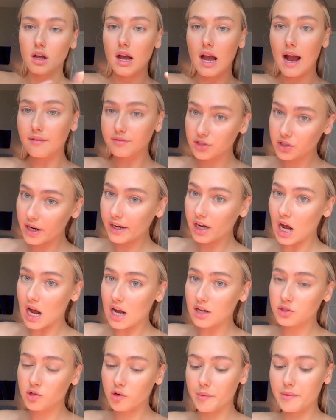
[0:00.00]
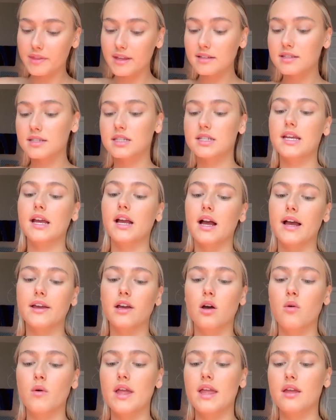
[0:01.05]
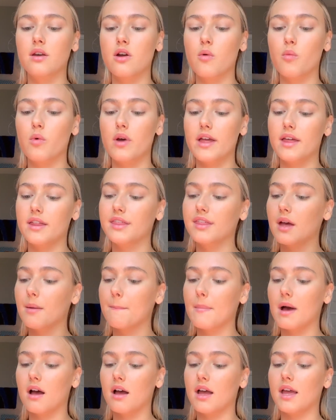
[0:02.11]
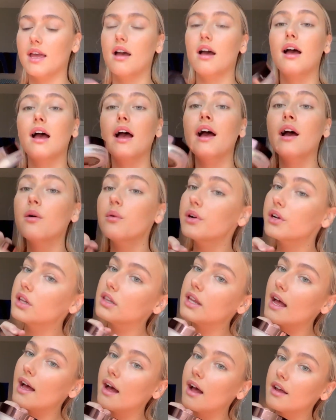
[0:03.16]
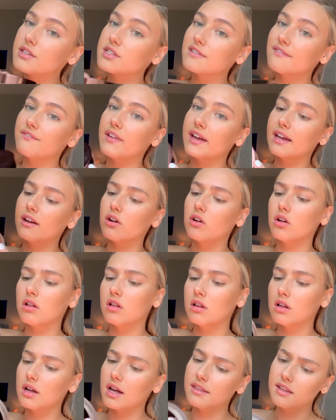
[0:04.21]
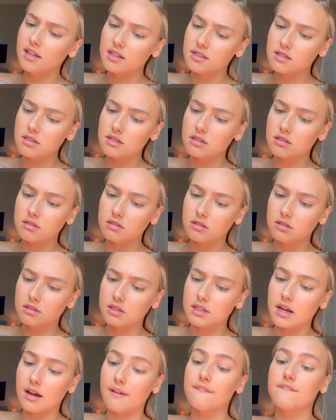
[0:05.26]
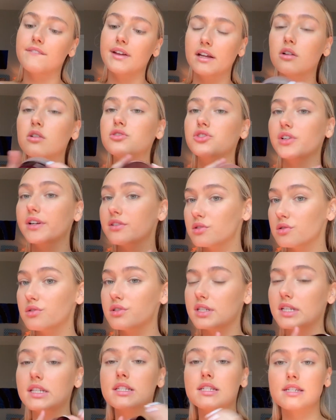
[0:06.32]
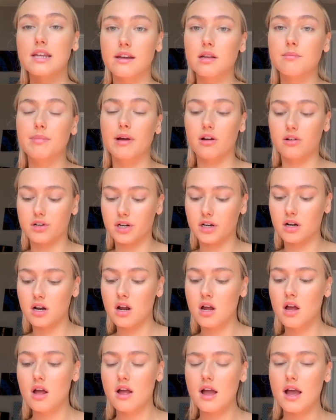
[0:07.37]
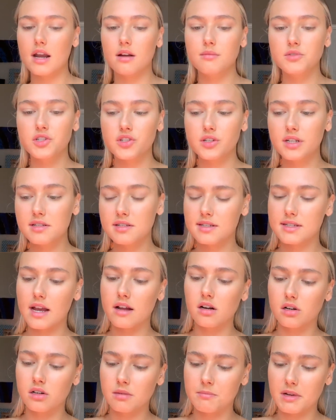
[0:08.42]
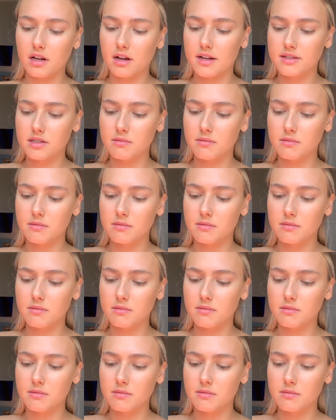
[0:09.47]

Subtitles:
After I contour with that stick, I go in with my Hourglass Veil, I think it's, yeah, Veil Translucent Setting Powder. And I'm just gonna set under my eyes.